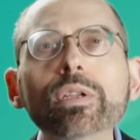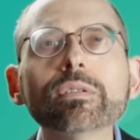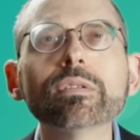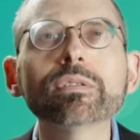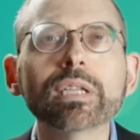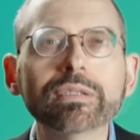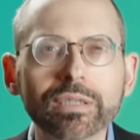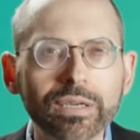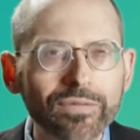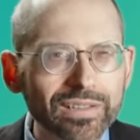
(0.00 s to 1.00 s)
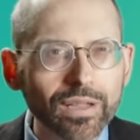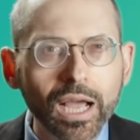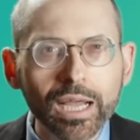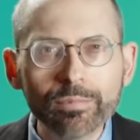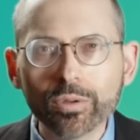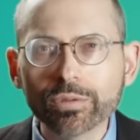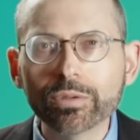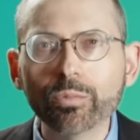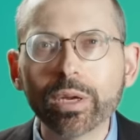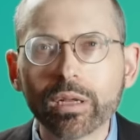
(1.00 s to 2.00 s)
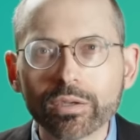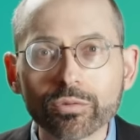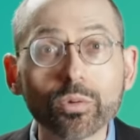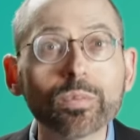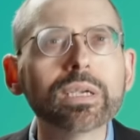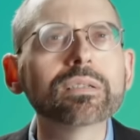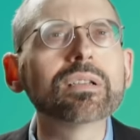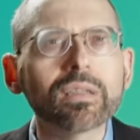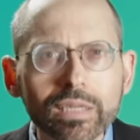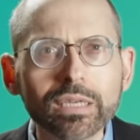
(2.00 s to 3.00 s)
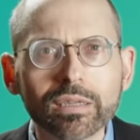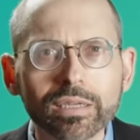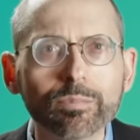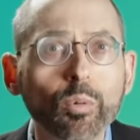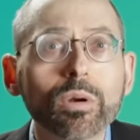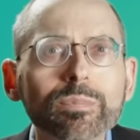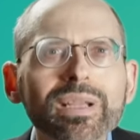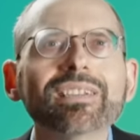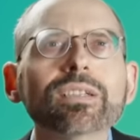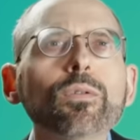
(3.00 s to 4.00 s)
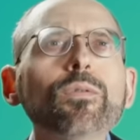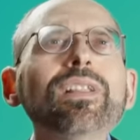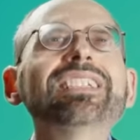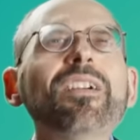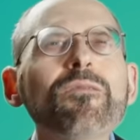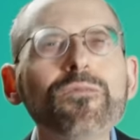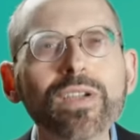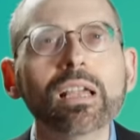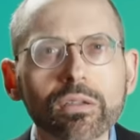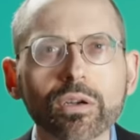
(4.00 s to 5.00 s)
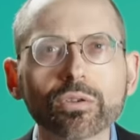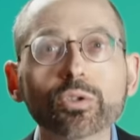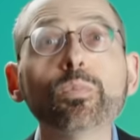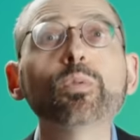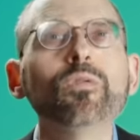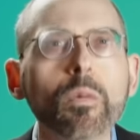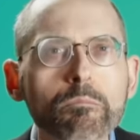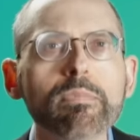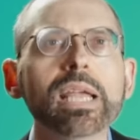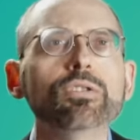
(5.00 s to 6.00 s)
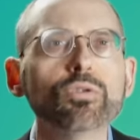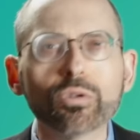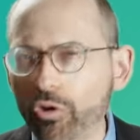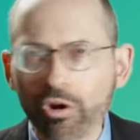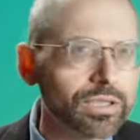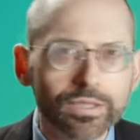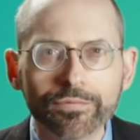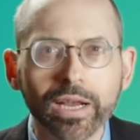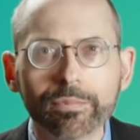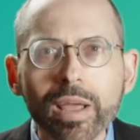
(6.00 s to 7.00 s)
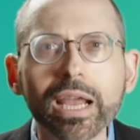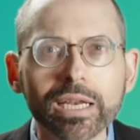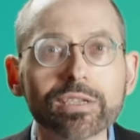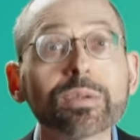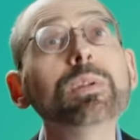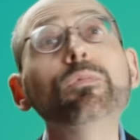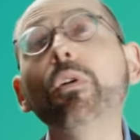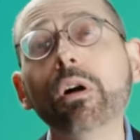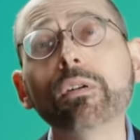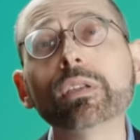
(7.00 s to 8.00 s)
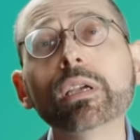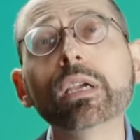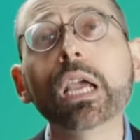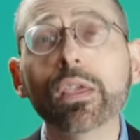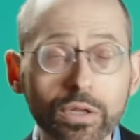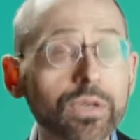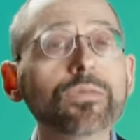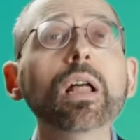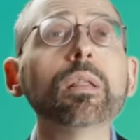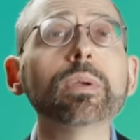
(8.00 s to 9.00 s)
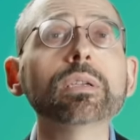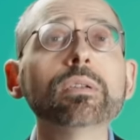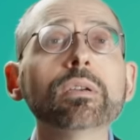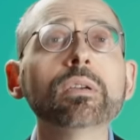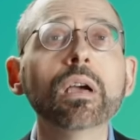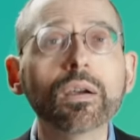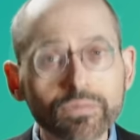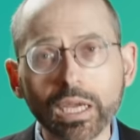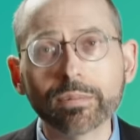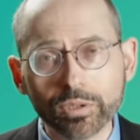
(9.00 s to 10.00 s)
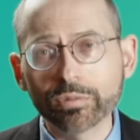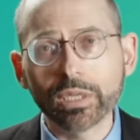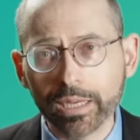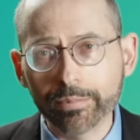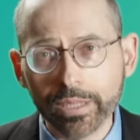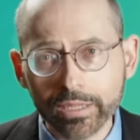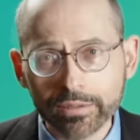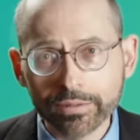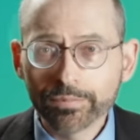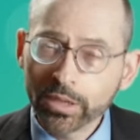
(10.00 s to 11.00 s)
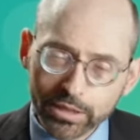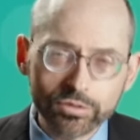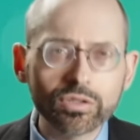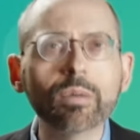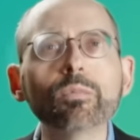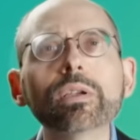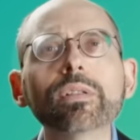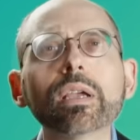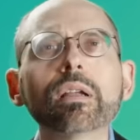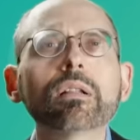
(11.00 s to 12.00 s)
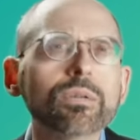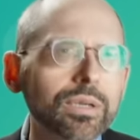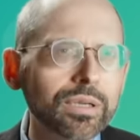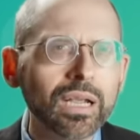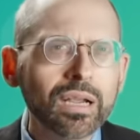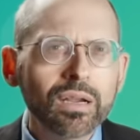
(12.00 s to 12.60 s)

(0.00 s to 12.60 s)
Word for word: insulin sensitivity in the high protein weight loss group is clinically important because it reflects a failure to improve a major cause and effect mechanism involved in the development of type 2 diabetes. In summary, they concluded